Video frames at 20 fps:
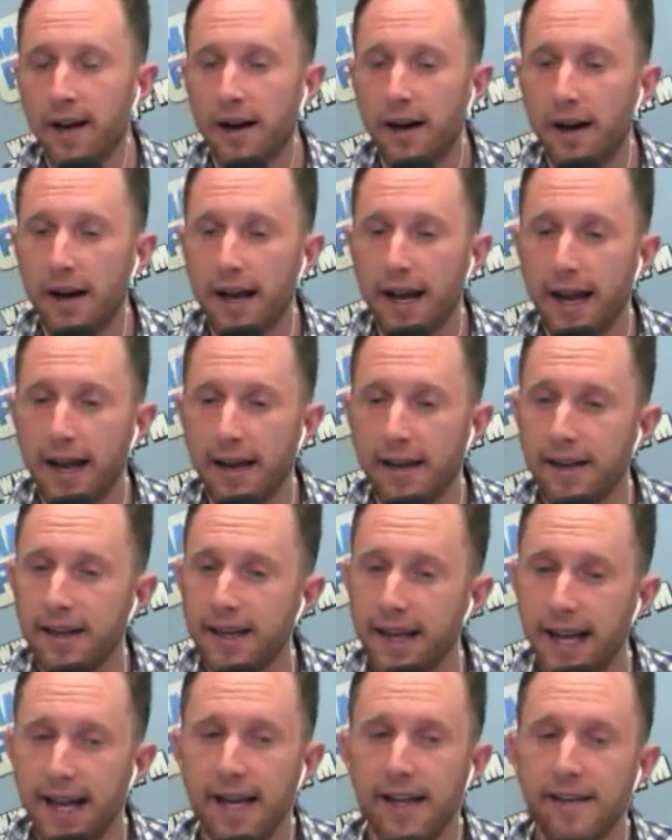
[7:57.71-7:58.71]
Uh, and
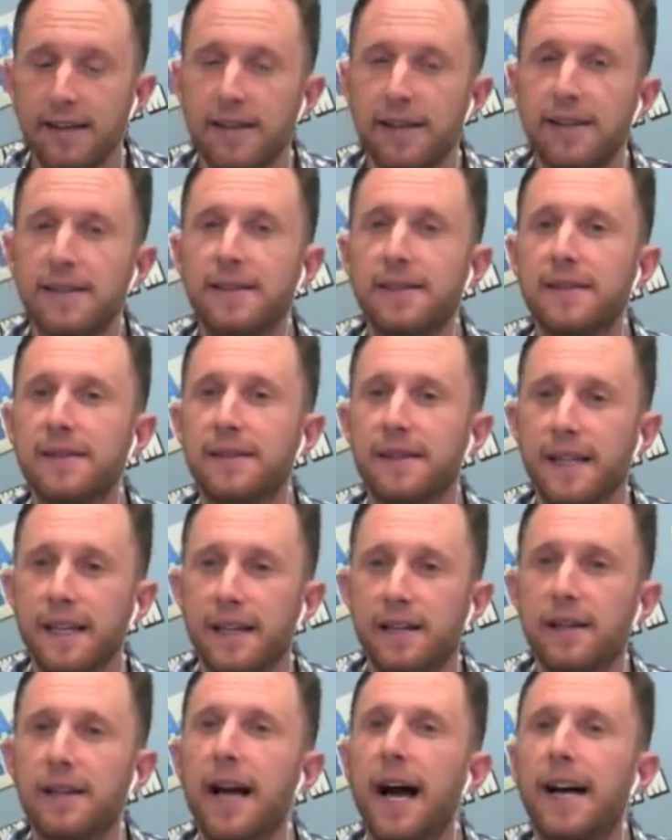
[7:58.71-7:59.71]
again, this is the
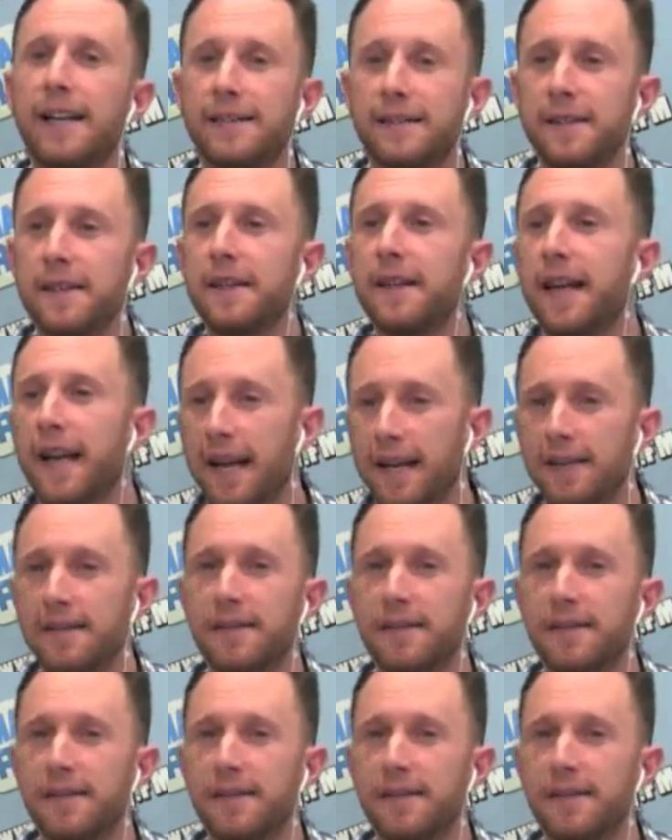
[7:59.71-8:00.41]
classic case